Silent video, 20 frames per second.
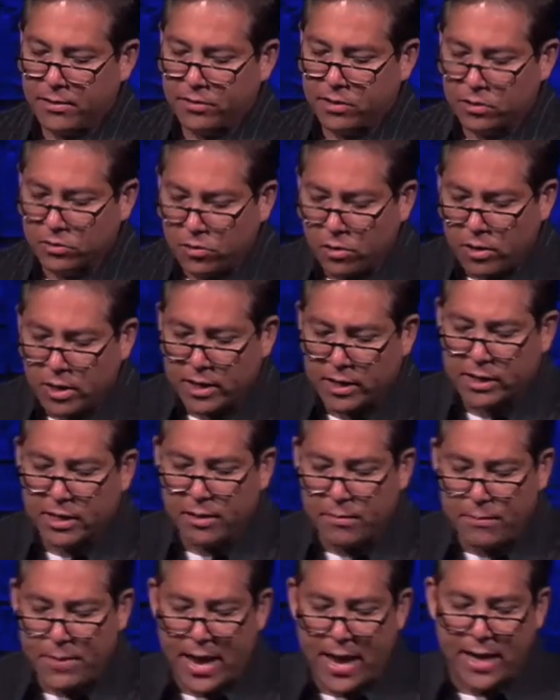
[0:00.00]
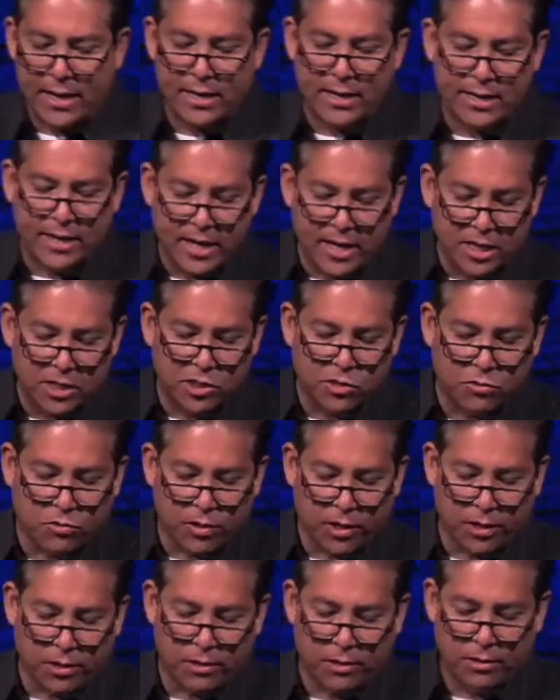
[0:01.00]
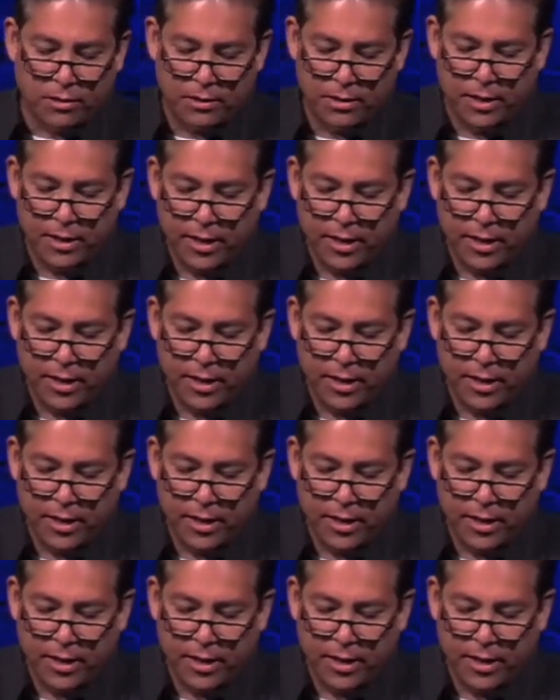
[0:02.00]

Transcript: the Lord had commanded Israel